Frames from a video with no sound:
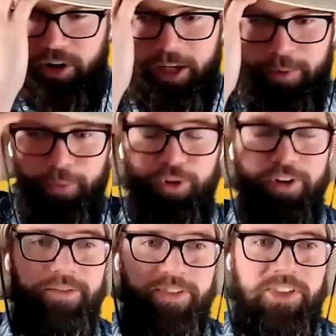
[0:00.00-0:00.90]
early
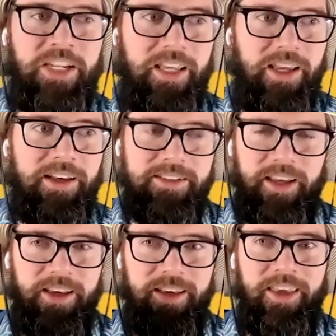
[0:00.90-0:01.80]
memory of seeing it as
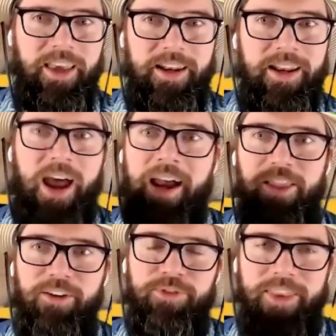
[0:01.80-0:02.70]
like a kid. And I
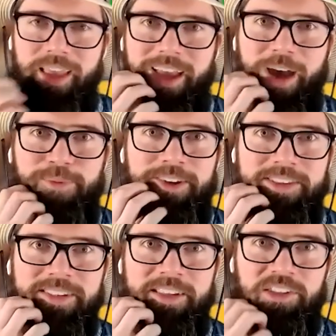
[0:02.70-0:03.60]
love when that
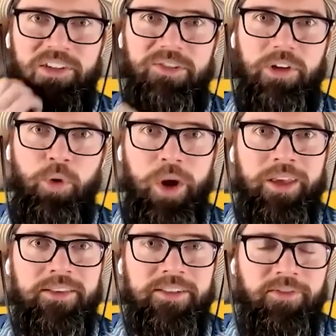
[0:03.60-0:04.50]
happens. It just
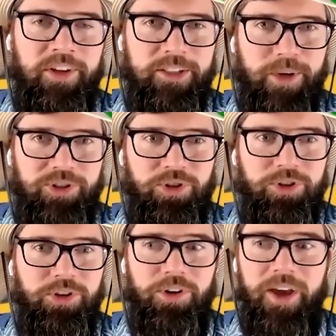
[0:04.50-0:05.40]
awakens something special in
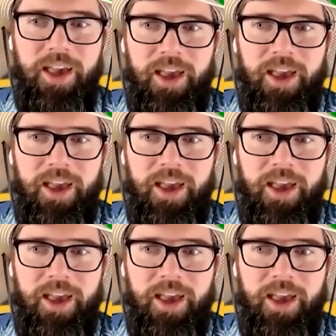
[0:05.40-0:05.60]
you.